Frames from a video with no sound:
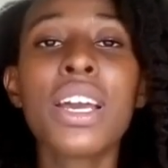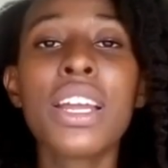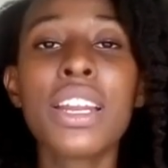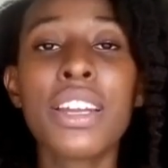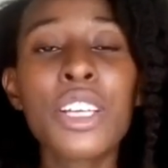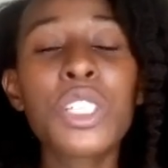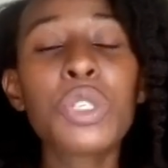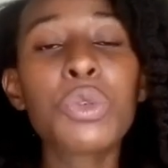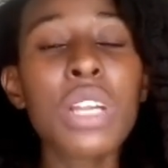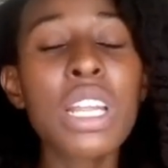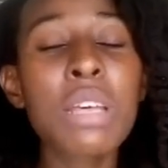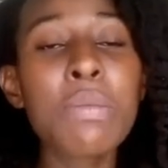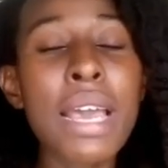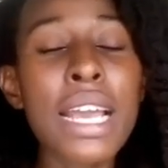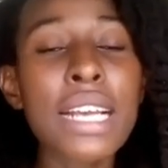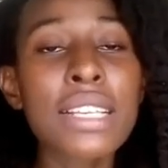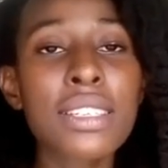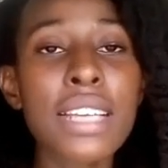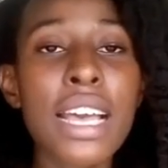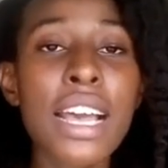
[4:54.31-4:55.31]
So
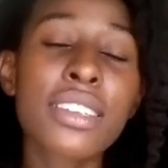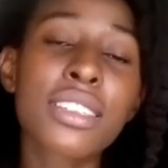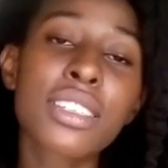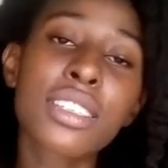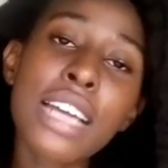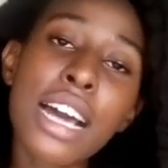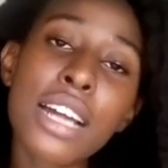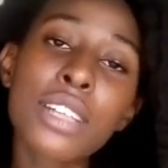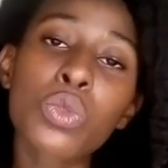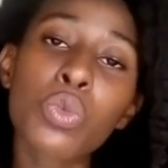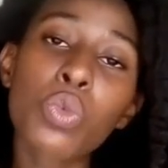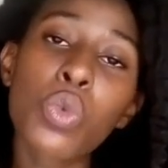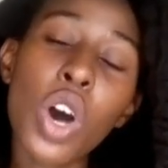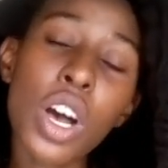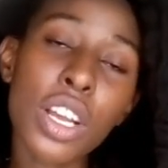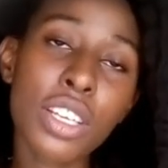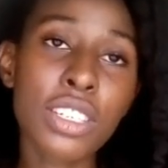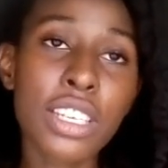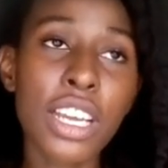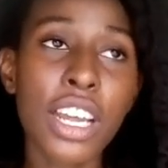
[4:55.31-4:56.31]
this really makes sense.
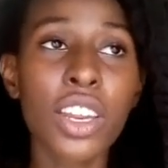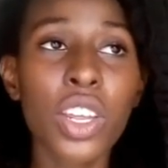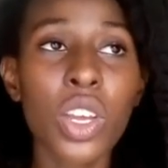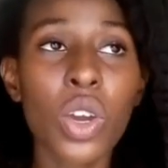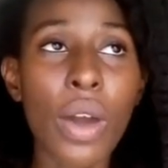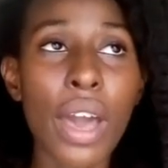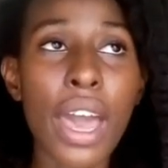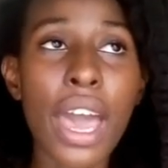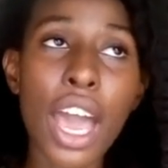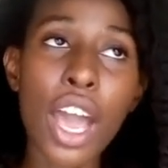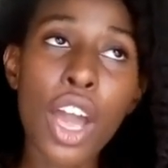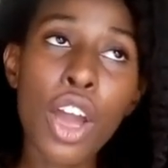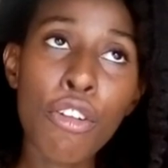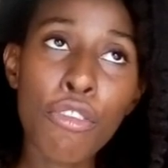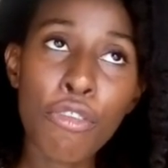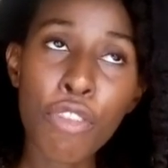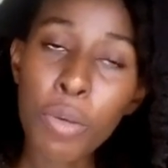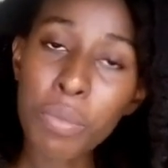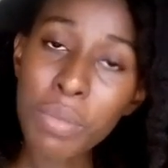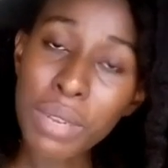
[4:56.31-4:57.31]
Start washing
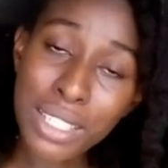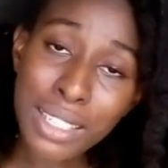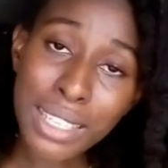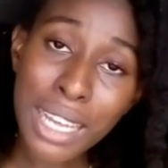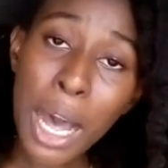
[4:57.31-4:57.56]
your hair